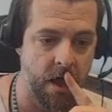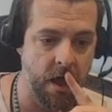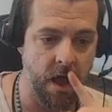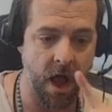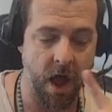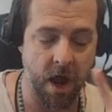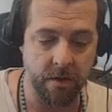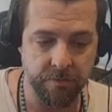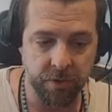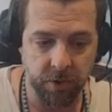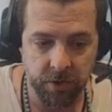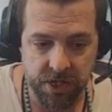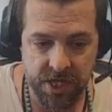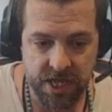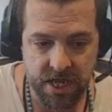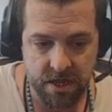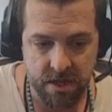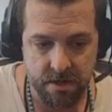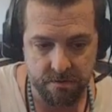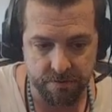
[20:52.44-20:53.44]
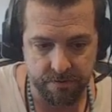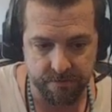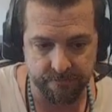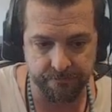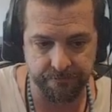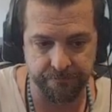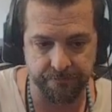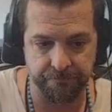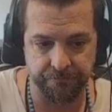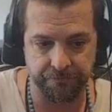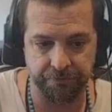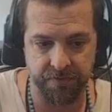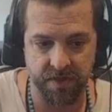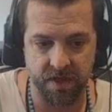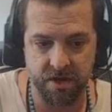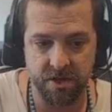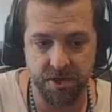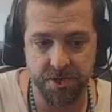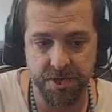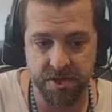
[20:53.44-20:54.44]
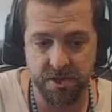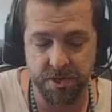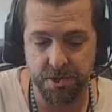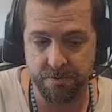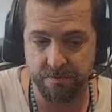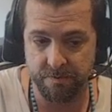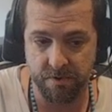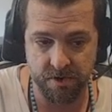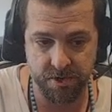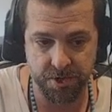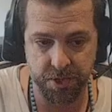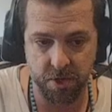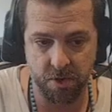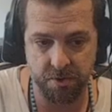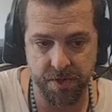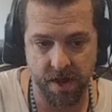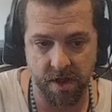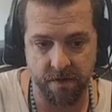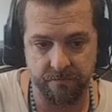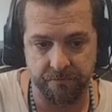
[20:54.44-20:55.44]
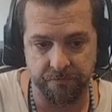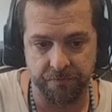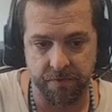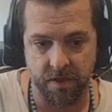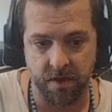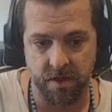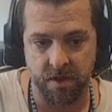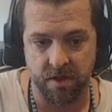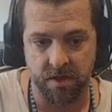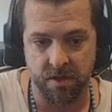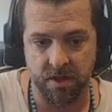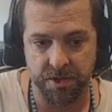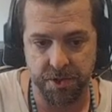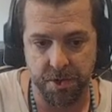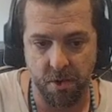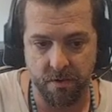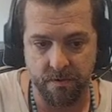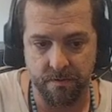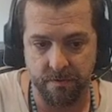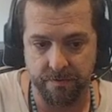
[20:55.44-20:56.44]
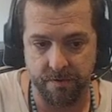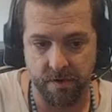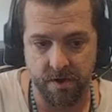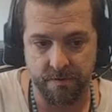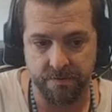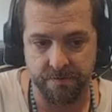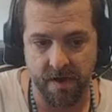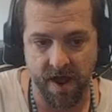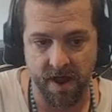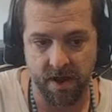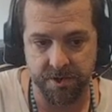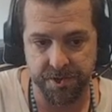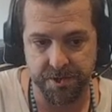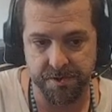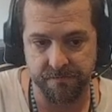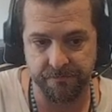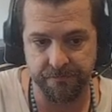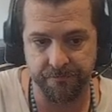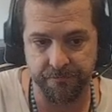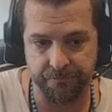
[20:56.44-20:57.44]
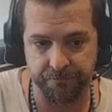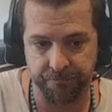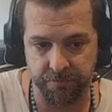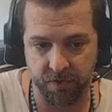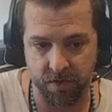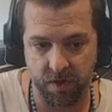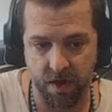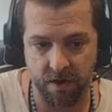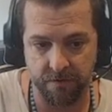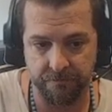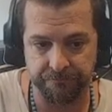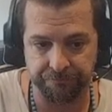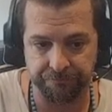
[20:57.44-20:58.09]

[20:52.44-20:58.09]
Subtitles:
I believe, and you see this is very slowed down. It's going very fast. Okay?